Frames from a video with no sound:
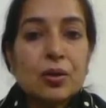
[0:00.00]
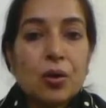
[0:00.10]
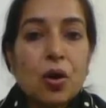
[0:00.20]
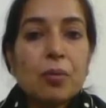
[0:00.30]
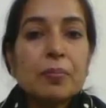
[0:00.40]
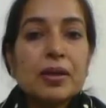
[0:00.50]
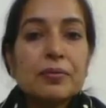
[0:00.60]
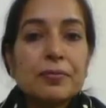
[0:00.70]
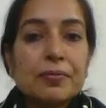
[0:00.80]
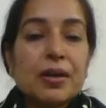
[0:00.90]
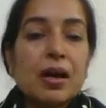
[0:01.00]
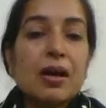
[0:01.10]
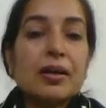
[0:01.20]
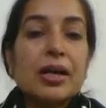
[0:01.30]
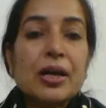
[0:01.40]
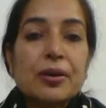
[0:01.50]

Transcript: common flower